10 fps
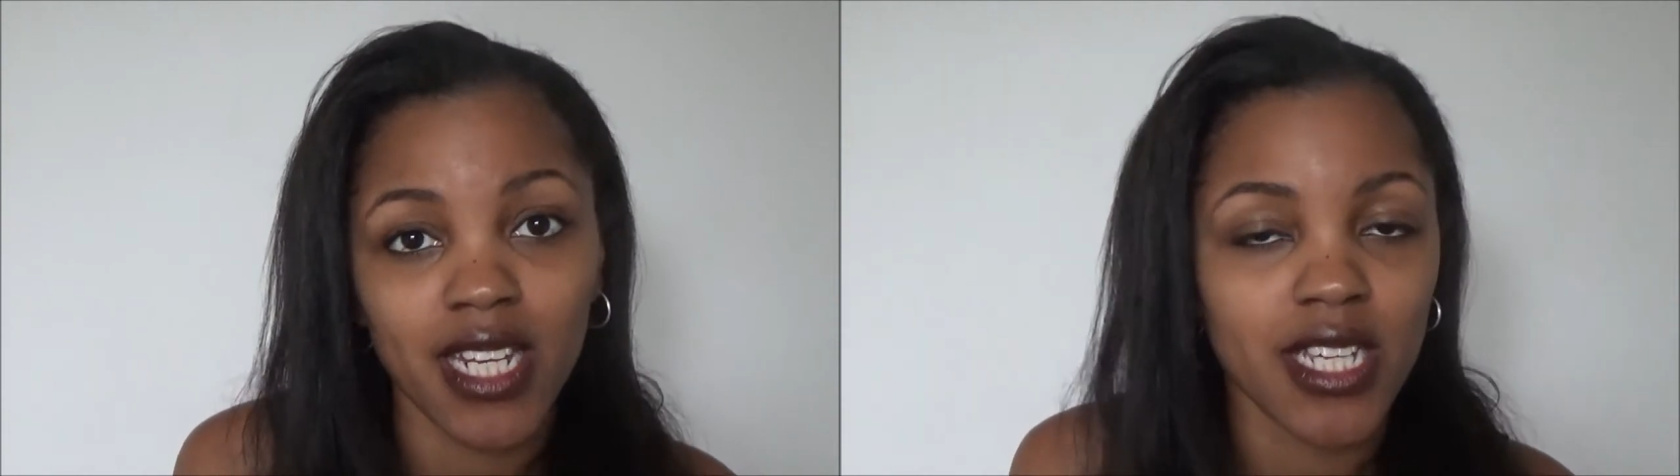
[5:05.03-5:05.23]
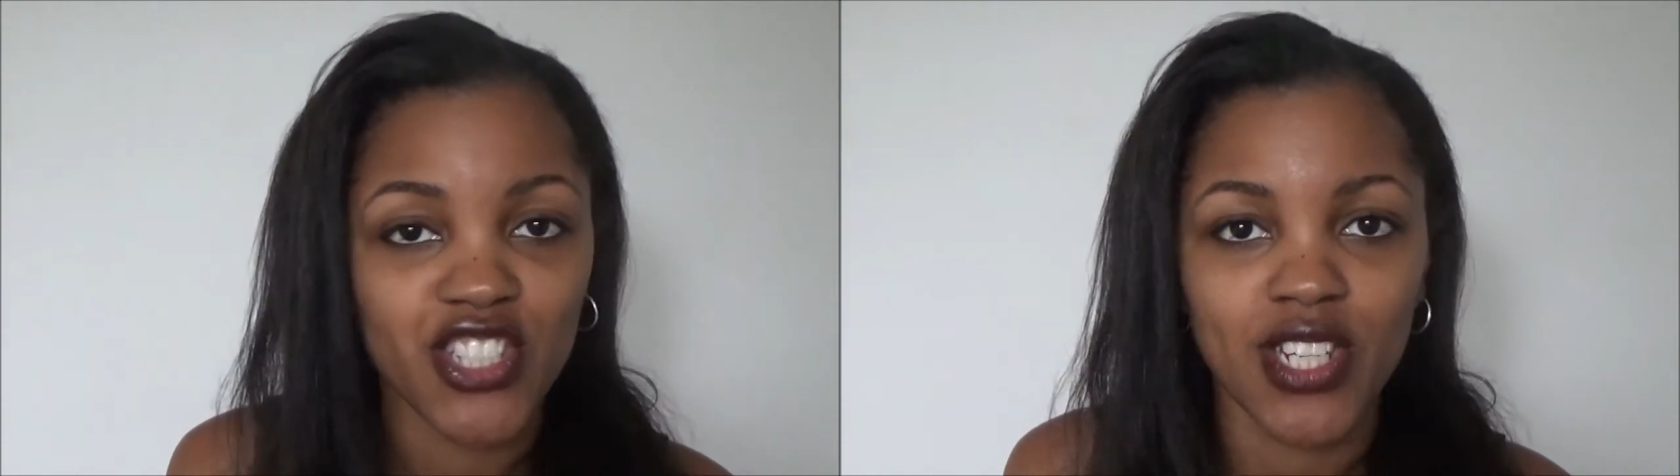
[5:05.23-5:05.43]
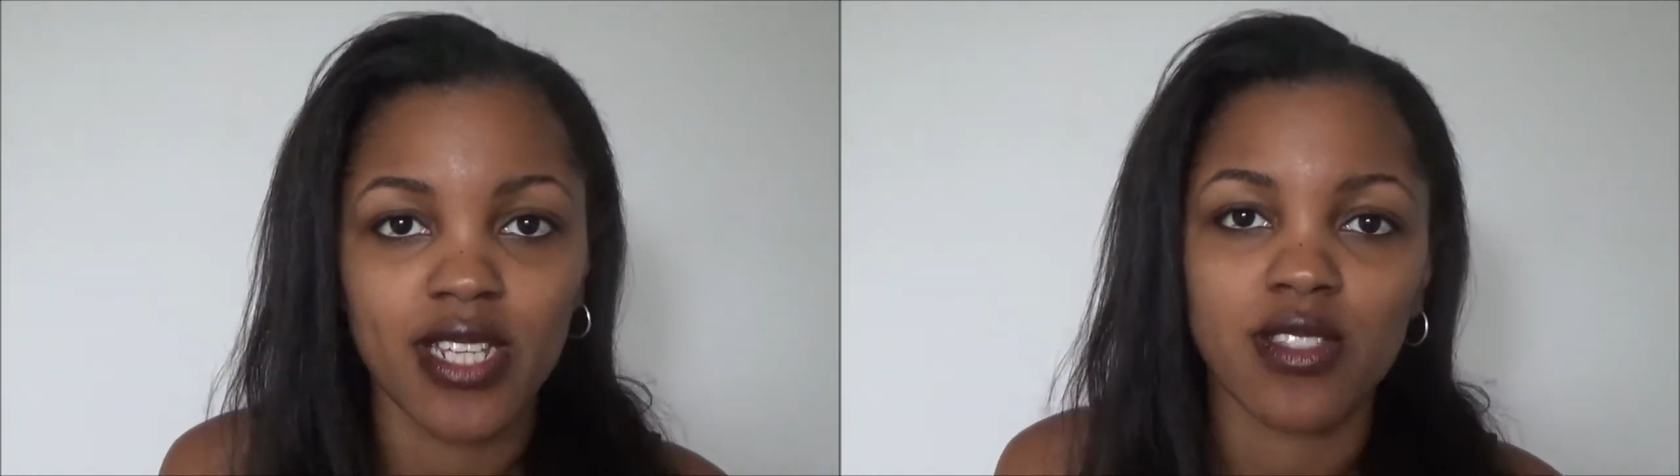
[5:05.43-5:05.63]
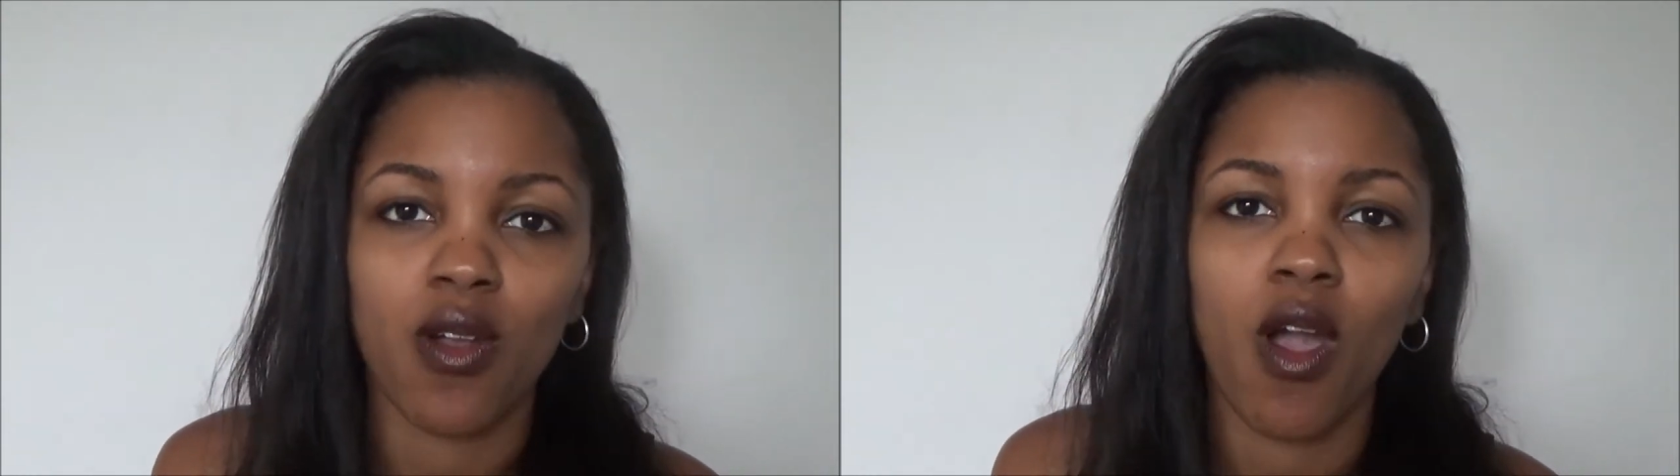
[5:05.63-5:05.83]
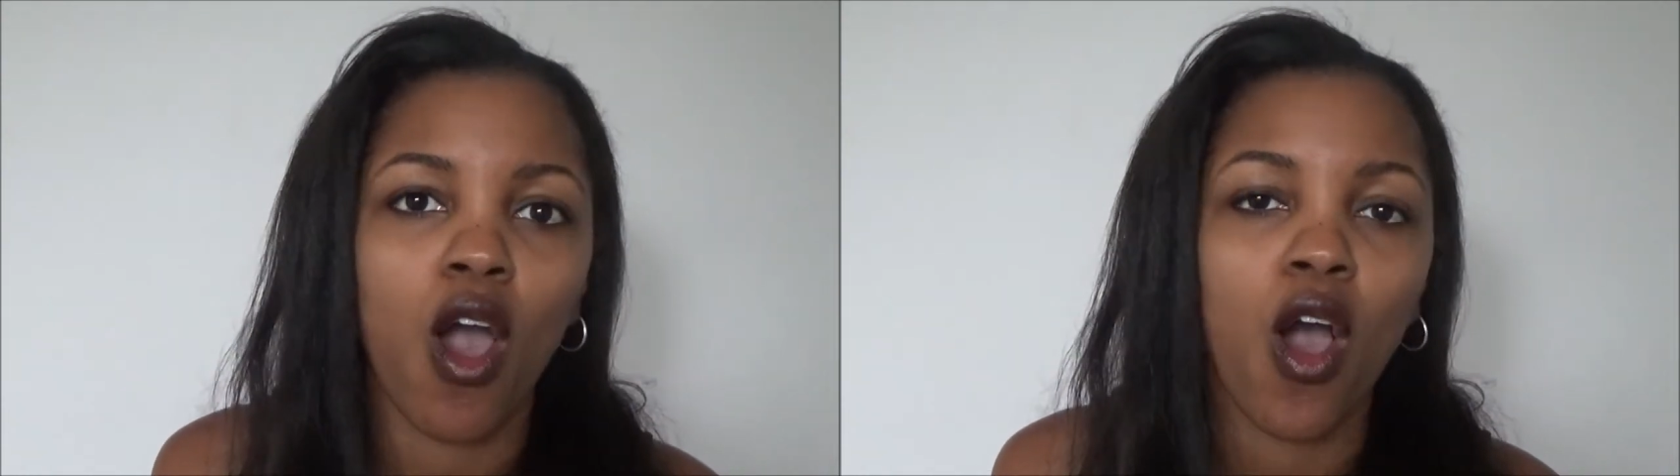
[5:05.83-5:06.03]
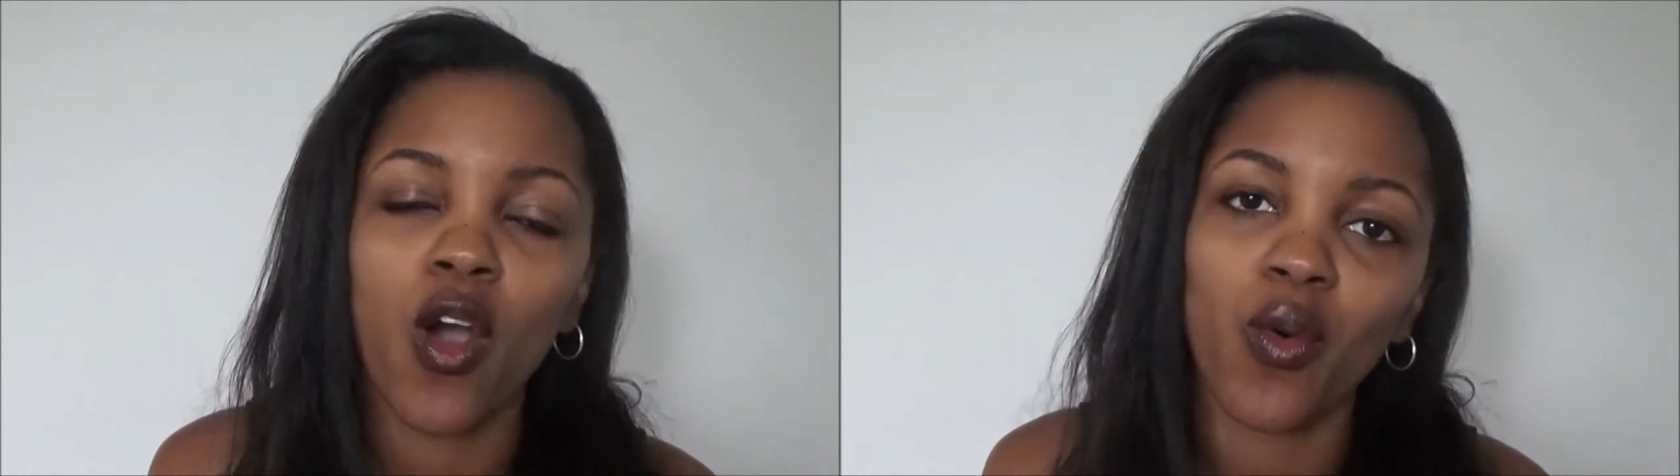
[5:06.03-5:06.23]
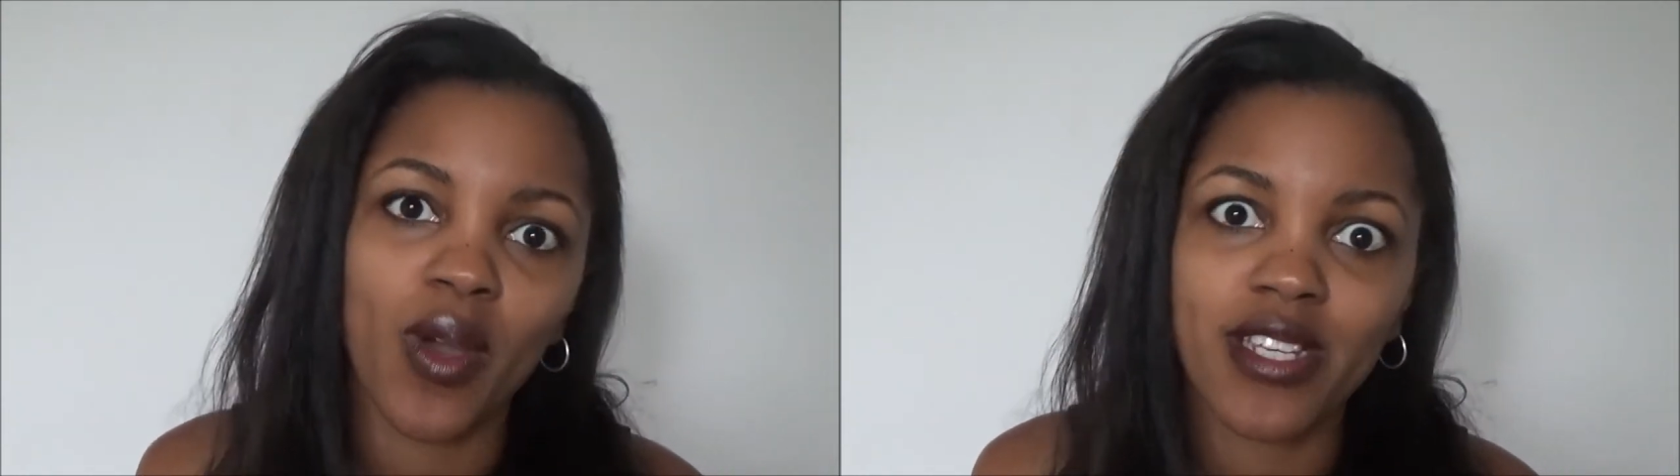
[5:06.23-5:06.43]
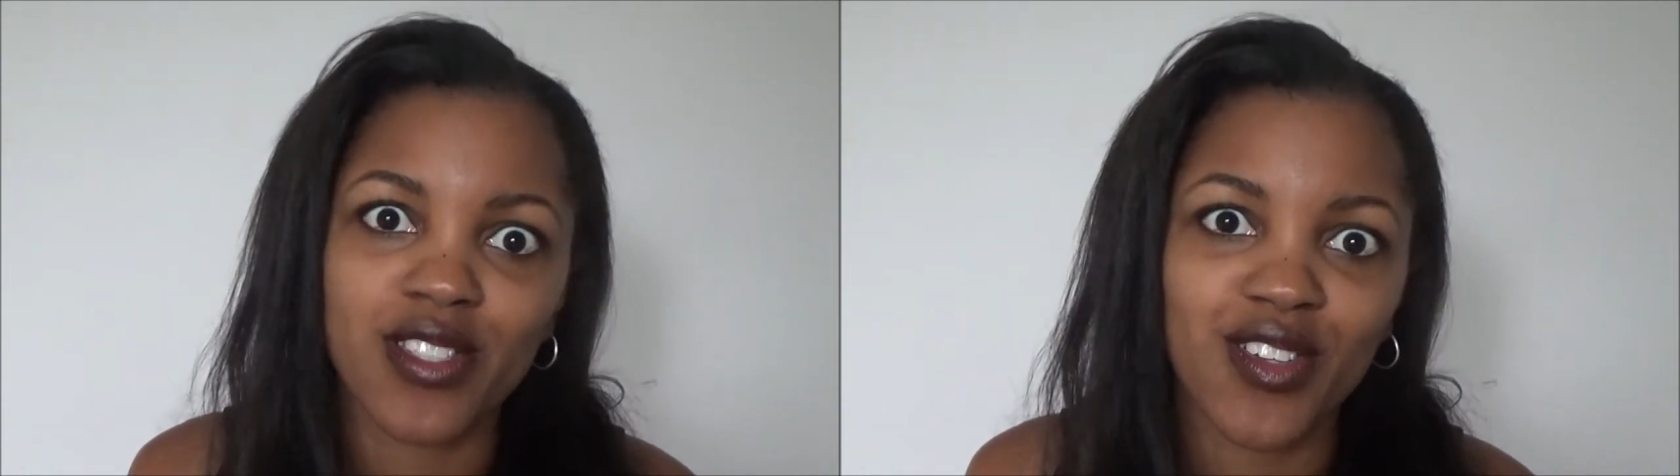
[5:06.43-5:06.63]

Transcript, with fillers: Lunch dates are always